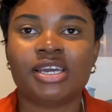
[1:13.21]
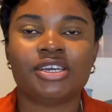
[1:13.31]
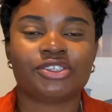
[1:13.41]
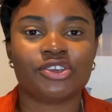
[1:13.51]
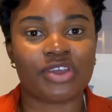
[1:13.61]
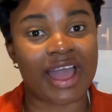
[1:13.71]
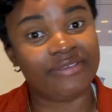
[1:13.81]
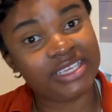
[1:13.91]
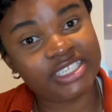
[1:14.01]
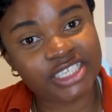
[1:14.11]
So you have
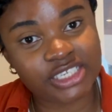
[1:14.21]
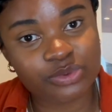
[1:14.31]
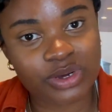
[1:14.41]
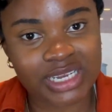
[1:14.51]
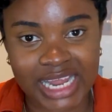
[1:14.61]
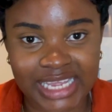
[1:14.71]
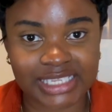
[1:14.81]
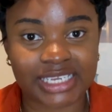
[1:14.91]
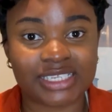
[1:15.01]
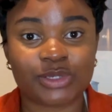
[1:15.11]
the G1
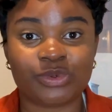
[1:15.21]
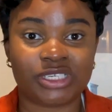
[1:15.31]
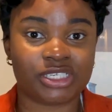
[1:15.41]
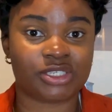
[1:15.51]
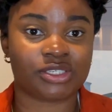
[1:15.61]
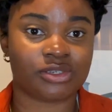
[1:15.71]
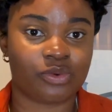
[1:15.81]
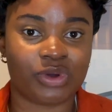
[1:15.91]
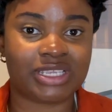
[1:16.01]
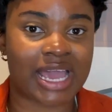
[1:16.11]
license, which is
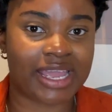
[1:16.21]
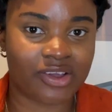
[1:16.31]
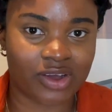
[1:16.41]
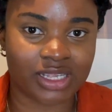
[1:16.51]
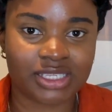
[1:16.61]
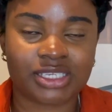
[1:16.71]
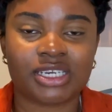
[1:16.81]
what I got.